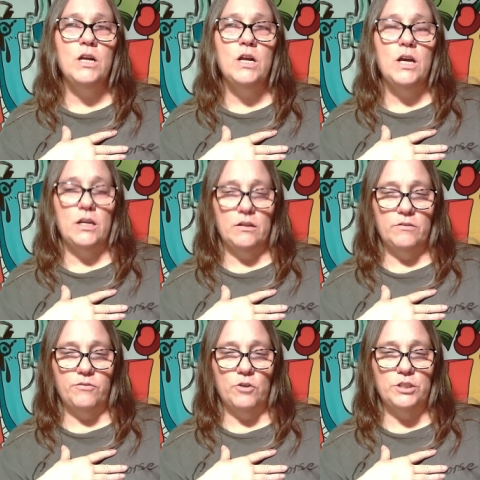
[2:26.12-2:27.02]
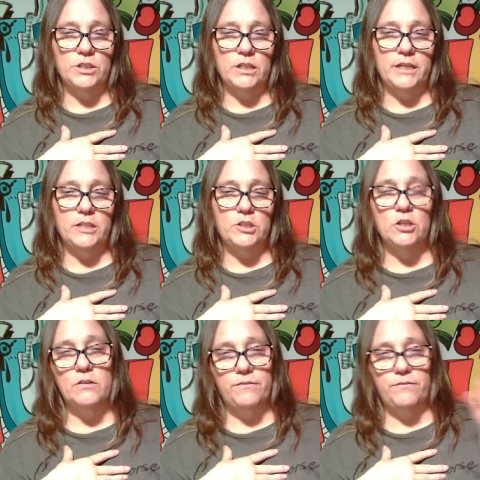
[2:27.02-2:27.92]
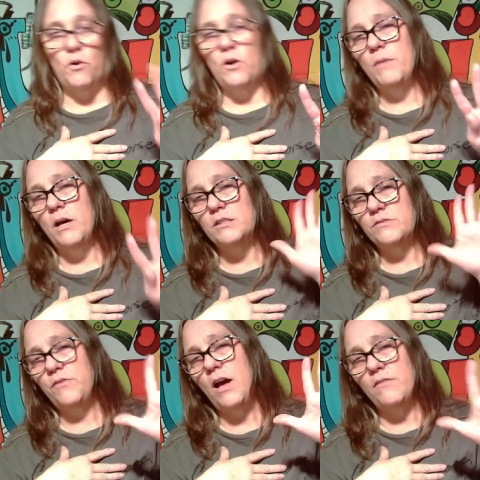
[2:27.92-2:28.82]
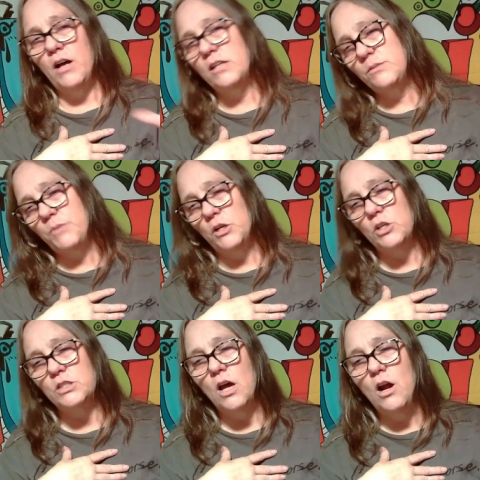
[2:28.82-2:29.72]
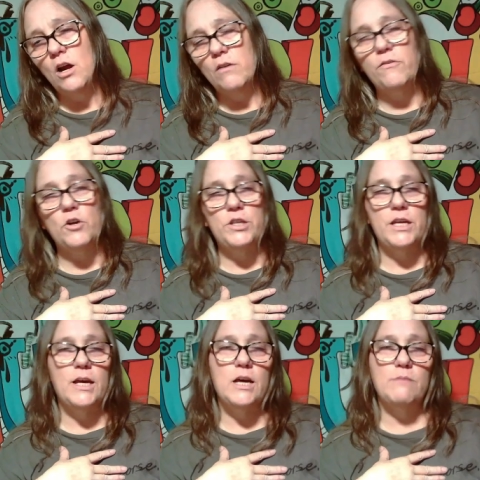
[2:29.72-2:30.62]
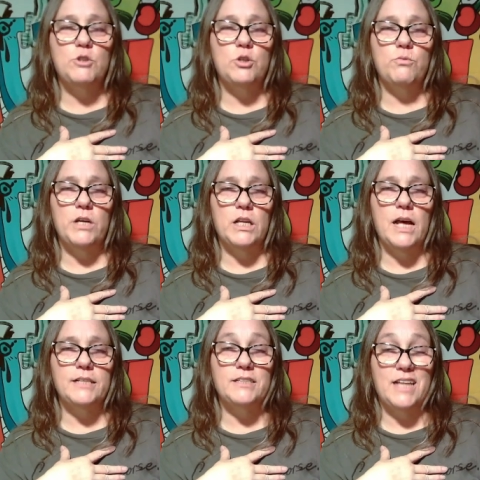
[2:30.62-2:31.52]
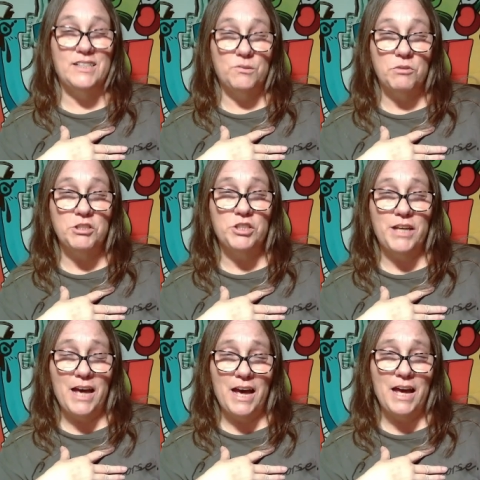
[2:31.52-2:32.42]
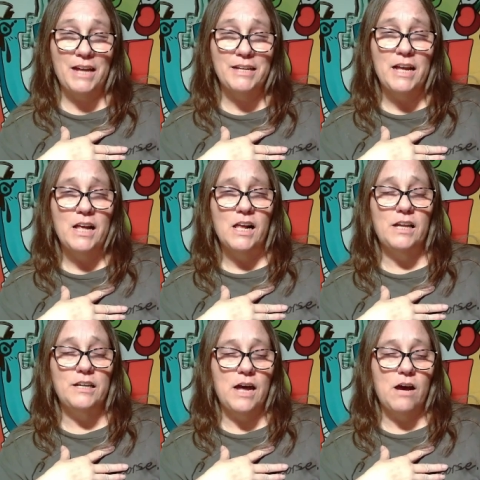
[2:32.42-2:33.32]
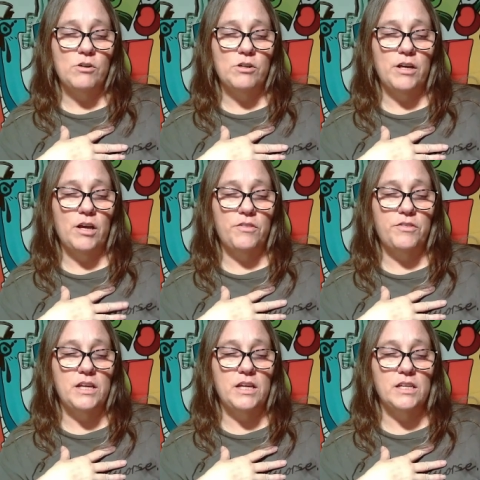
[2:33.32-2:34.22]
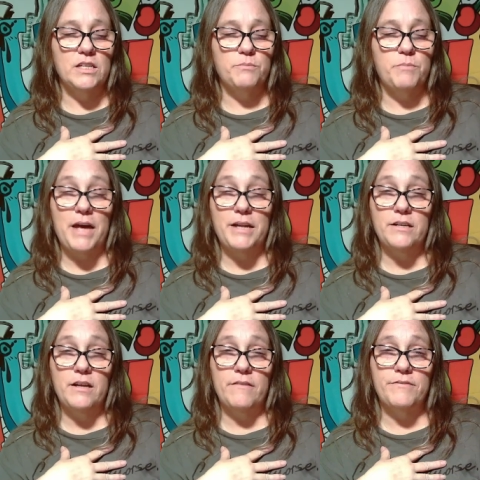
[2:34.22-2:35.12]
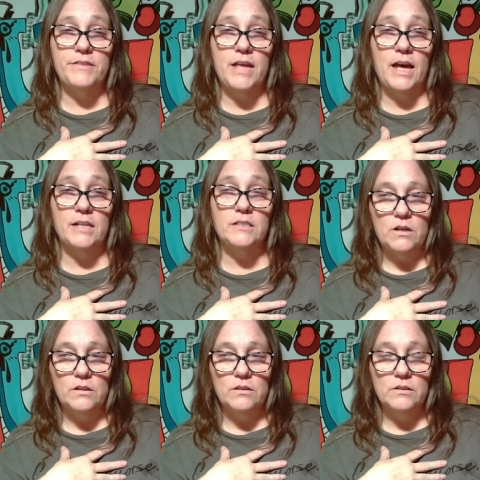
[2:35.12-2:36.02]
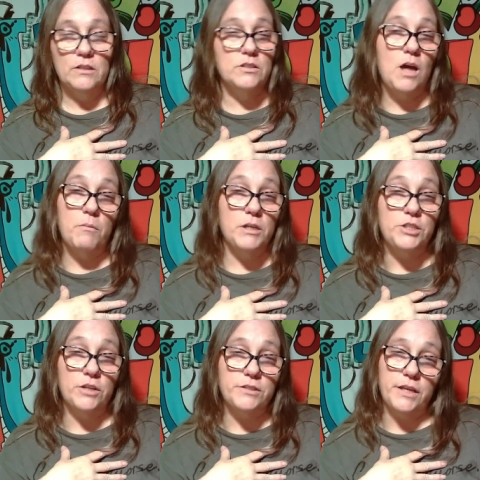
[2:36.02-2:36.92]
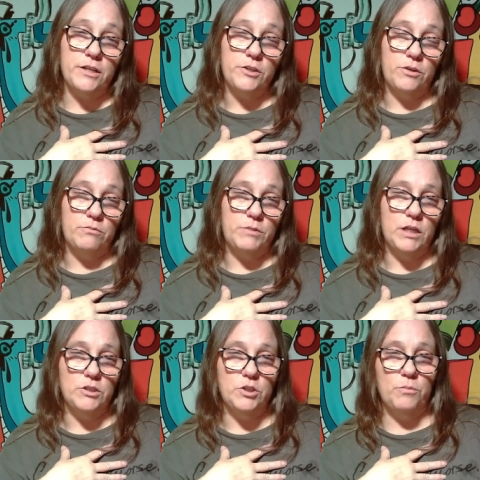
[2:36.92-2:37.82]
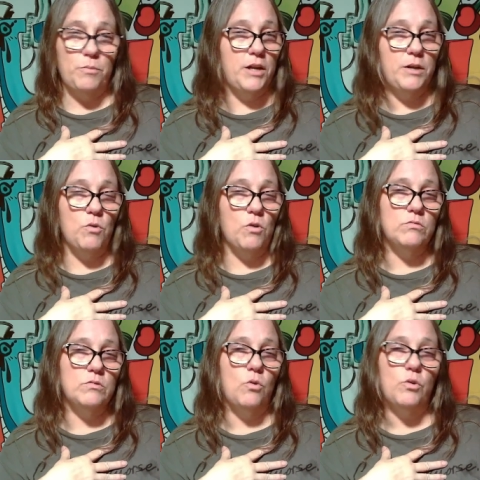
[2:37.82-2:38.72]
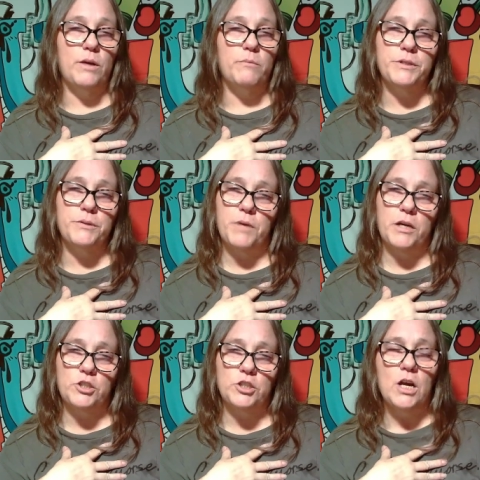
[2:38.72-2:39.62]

And unfortunately, it took four months, five hospitals for them to realize that's what she had. And now her health is bad enough that there's not much else they can do because her body won't hold up too much.